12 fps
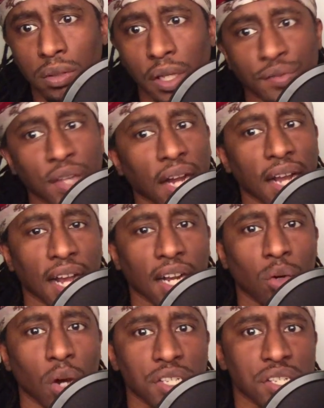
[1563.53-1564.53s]
If y'all got
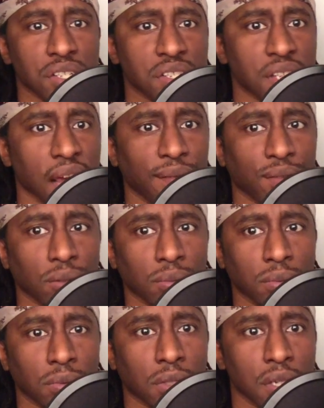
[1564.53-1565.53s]
questions, save
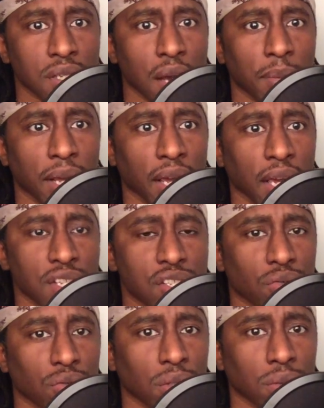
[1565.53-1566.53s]
them because I'm going to
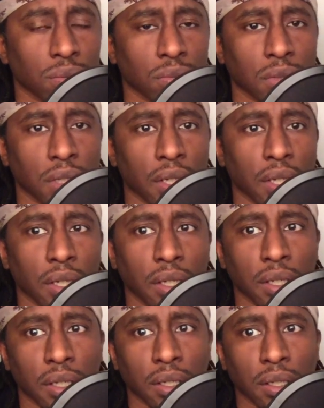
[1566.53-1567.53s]
answer them
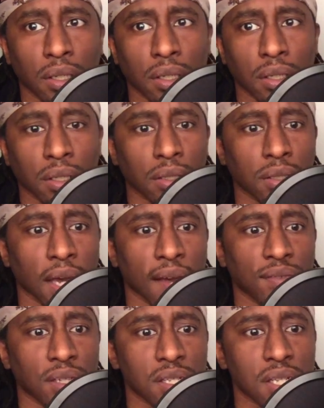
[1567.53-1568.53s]

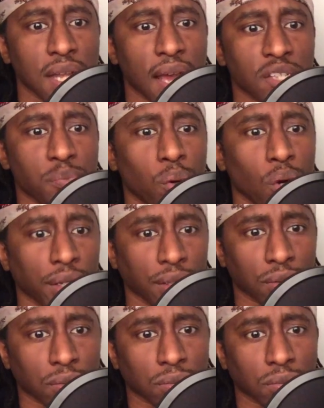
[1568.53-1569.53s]
after this last point.